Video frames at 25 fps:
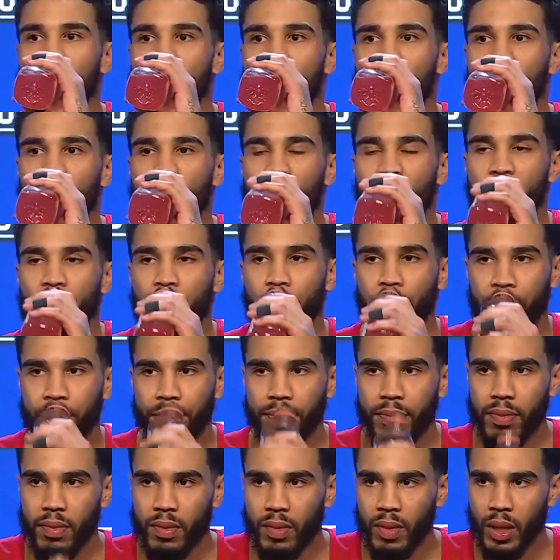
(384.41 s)
What have you
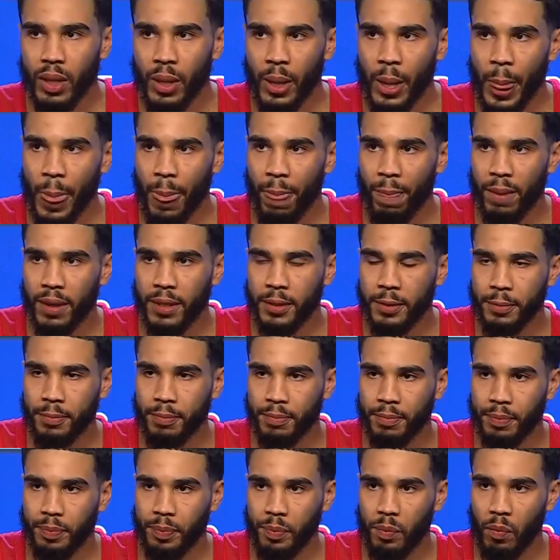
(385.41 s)
learned throughout your
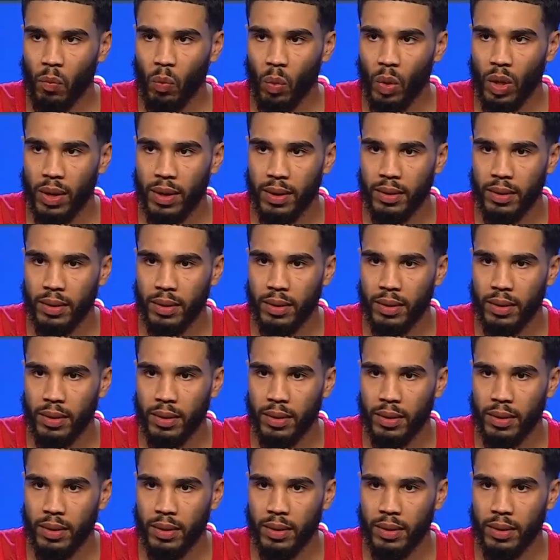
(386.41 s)
career